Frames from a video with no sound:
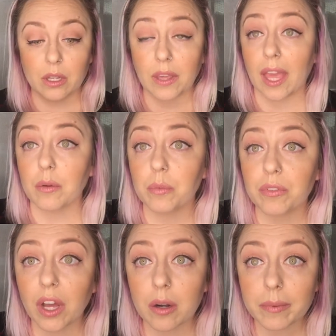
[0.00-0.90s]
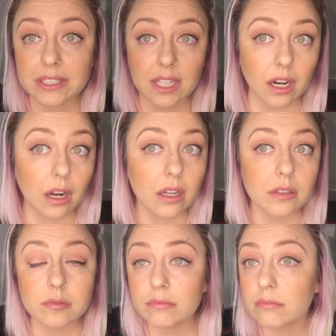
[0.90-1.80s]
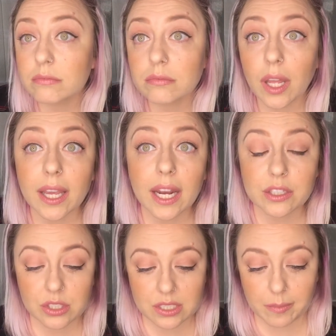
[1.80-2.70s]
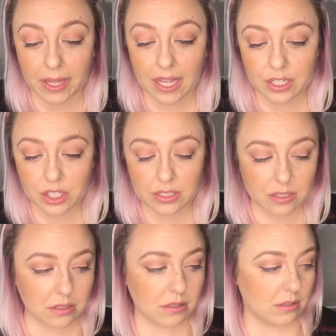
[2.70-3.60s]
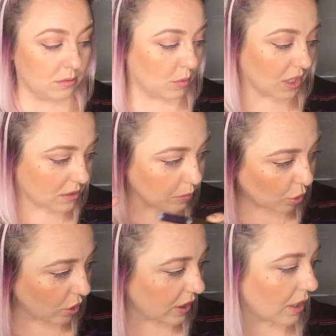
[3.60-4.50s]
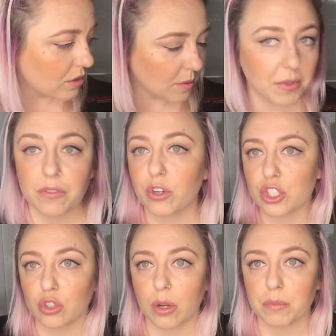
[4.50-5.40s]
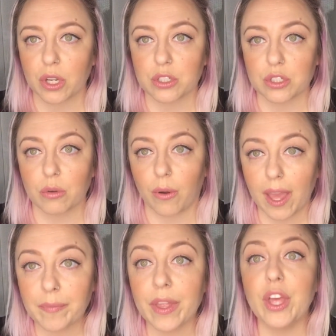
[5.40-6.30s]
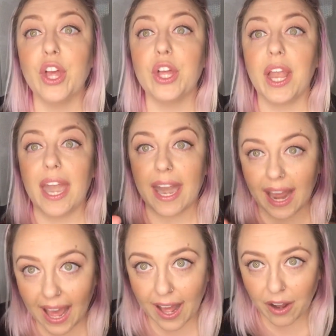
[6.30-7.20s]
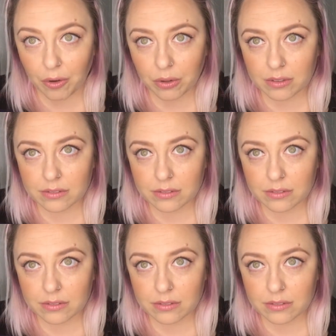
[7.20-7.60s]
Okay, we've got our mascara on. I can actually see my lashes. Got some bulk there, something for your grit onto, okay? Now